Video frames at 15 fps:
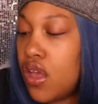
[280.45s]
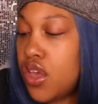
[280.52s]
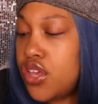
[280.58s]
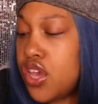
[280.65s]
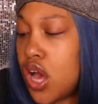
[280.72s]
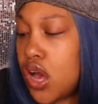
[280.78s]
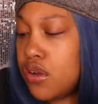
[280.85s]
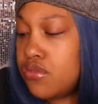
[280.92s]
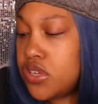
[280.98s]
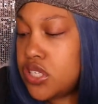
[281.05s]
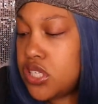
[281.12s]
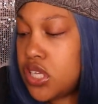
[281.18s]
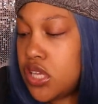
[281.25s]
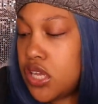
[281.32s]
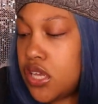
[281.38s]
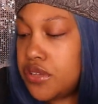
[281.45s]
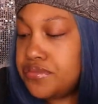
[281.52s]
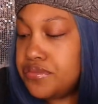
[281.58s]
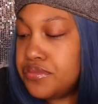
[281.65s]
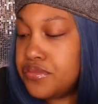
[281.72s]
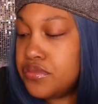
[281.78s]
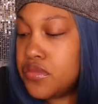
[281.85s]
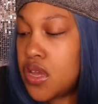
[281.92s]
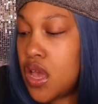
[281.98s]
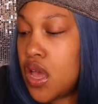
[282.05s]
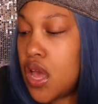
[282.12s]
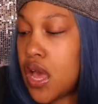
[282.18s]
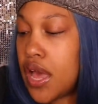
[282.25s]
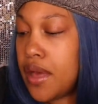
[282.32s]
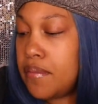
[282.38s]
Y'all, recently,
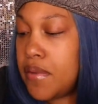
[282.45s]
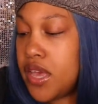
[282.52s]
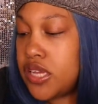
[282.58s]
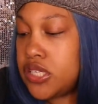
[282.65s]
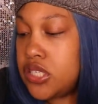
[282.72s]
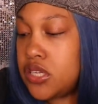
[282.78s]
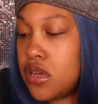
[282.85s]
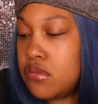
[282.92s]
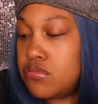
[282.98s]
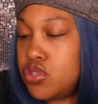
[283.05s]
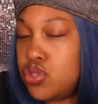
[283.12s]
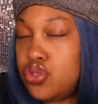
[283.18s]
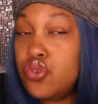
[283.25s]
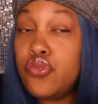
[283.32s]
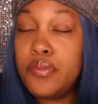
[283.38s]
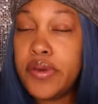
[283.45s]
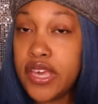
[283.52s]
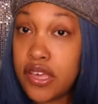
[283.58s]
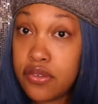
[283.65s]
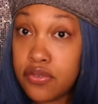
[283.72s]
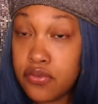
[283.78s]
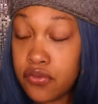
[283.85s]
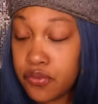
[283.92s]
I made some stew beef.